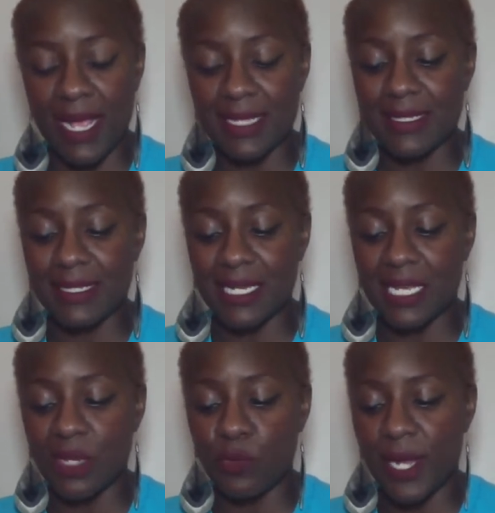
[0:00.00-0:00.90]
and
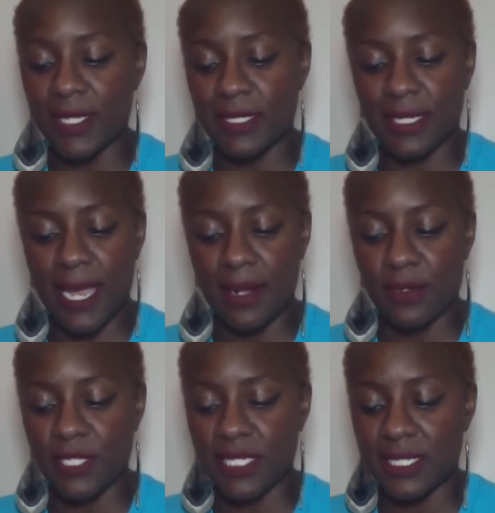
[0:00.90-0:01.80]
seeking ways to cater
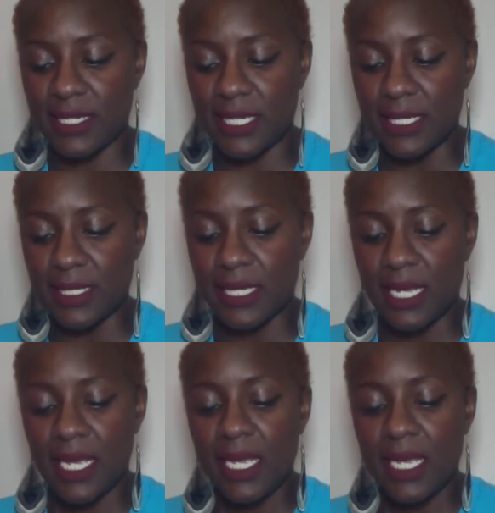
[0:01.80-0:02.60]
to his needs.